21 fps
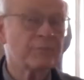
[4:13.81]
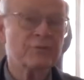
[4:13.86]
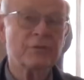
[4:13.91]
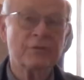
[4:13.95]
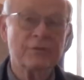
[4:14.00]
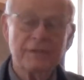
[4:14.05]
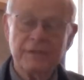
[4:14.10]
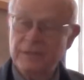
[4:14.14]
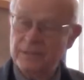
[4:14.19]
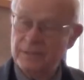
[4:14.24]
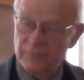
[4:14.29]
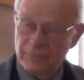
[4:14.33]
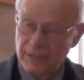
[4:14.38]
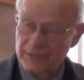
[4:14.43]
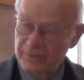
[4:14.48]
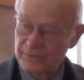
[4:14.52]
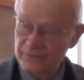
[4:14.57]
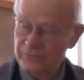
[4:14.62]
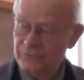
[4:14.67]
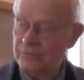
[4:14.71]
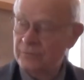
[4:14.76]
So they did, right in
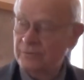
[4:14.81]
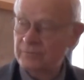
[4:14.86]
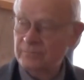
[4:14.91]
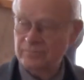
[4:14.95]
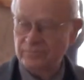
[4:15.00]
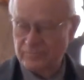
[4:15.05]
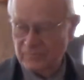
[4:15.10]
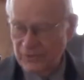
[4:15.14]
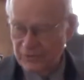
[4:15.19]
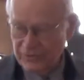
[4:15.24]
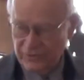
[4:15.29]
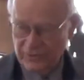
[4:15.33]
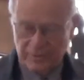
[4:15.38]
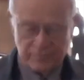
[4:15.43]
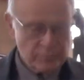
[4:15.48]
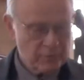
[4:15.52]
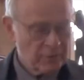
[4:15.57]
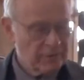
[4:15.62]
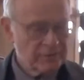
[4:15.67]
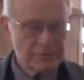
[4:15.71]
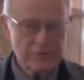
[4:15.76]
this room, set up
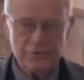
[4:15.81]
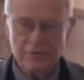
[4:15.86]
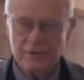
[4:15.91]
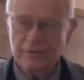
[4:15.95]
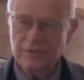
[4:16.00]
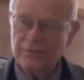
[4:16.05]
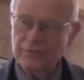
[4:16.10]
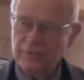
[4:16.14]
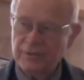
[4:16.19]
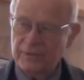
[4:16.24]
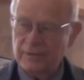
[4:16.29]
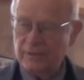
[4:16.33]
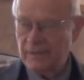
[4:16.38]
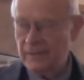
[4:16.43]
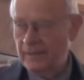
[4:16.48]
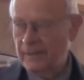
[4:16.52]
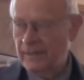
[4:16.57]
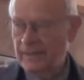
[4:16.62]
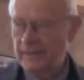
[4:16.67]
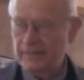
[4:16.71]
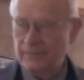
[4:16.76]
all the chairs here,
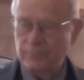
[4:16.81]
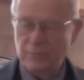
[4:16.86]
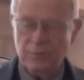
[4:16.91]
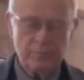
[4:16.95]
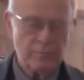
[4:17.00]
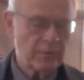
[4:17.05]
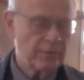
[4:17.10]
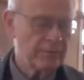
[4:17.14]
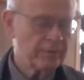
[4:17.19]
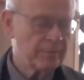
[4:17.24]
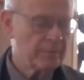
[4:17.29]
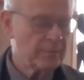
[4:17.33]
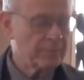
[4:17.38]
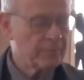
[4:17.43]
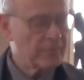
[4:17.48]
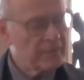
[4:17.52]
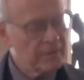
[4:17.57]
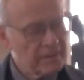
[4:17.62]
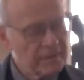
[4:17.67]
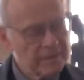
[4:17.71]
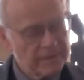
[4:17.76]
the podium up
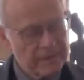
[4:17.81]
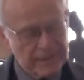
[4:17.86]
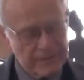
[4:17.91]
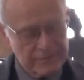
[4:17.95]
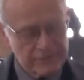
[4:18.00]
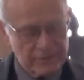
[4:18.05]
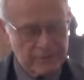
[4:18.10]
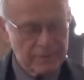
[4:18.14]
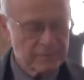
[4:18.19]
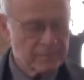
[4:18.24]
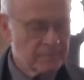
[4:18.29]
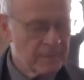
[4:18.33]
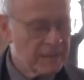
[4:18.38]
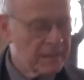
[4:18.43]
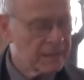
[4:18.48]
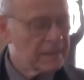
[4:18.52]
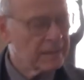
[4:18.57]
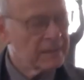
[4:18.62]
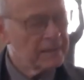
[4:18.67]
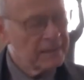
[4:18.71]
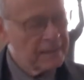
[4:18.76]
there, it has a little
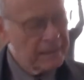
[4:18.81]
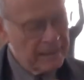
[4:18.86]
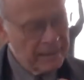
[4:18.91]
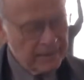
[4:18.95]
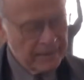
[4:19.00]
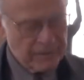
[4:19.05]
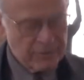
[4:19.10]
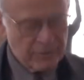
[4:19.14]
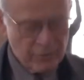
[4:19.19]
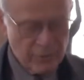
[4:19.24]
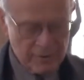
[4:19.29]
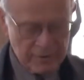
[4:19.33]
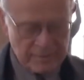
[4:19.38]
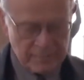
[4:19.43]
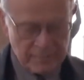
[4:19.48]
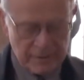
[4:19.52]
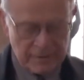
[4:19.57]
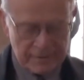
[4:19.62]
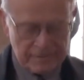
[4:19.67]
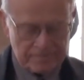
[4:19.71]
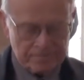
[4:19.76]
model, they talked
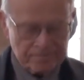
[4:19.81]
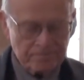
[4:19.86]
about it.